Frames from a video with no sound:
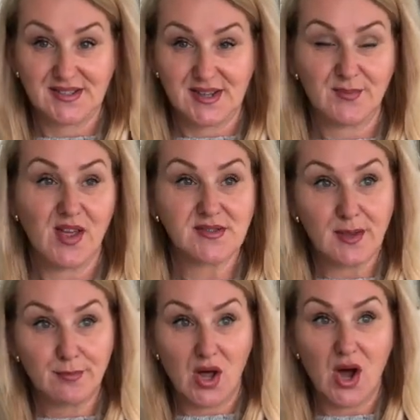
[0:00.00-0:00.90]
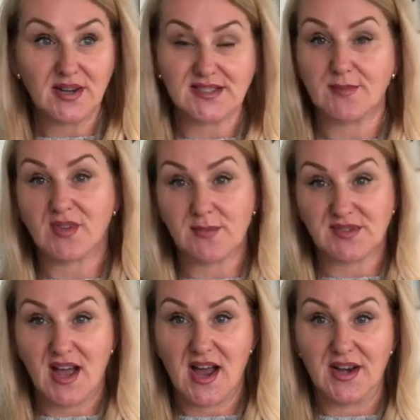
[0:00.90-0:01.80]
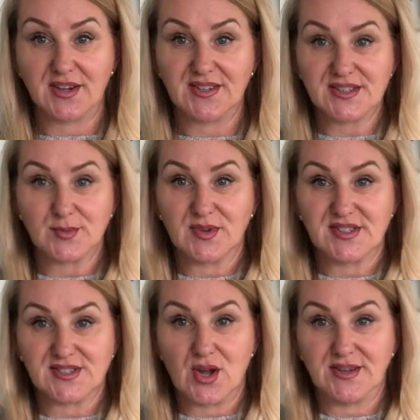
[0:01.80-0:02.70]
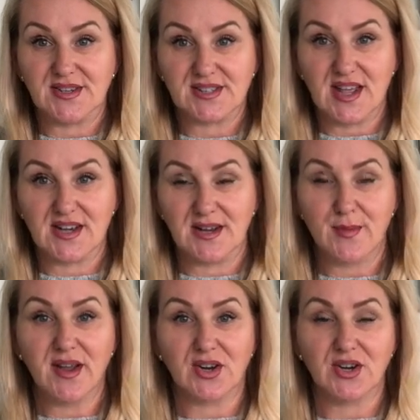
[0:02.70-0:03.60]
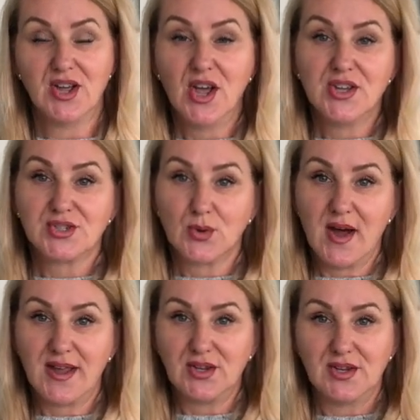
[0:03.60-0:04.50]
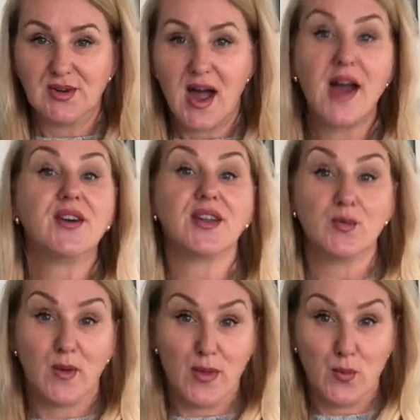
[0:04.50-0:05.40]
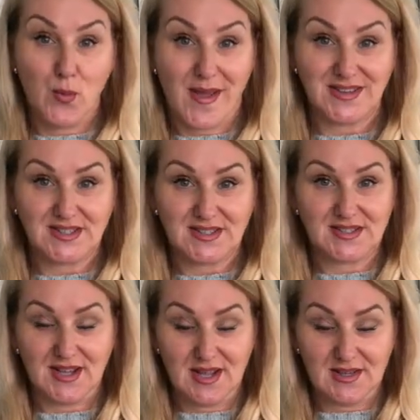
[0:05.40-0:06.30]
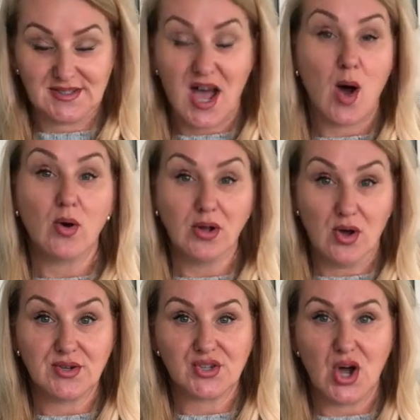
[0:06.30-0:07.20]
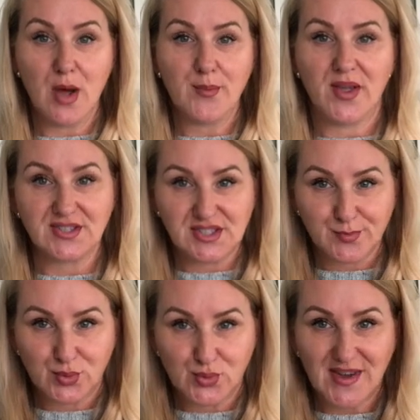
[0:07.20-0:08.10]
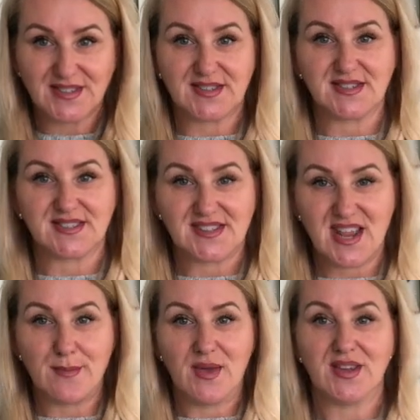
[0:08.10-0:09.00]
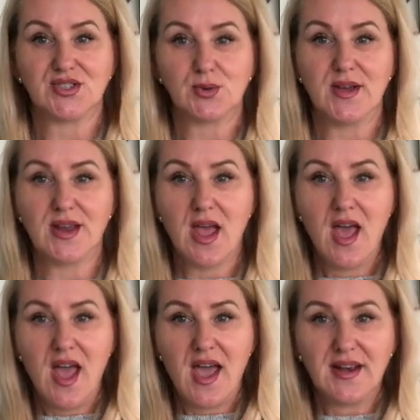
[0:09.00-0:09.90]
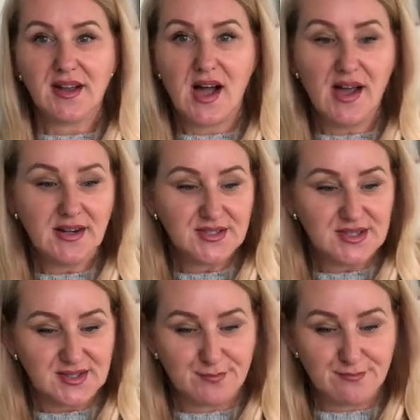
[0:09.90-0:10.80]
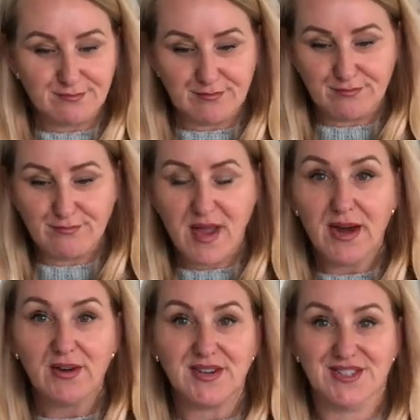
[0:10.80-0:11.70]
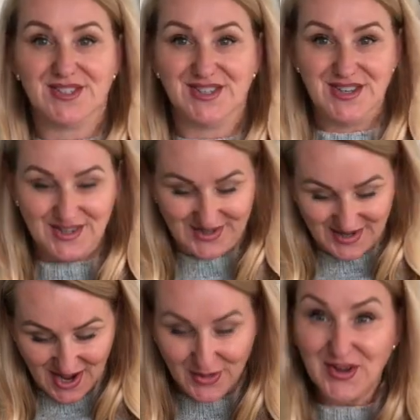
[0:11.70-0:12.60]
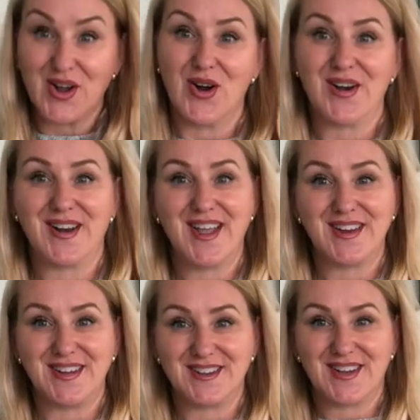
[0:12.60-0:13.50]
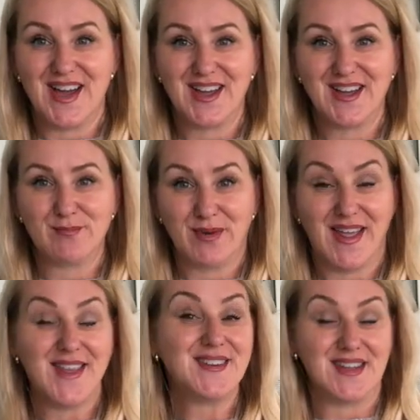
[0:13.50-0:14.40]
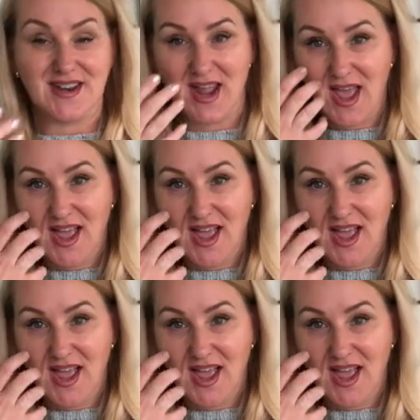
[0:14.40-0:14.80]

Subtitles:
Sometimes I block, sometimes I iron. This one does not need to get any bigger, so I ironed it with a wet towel on top and just pressed the steam into it, and it kind of just married the other yarn and it kind of blended.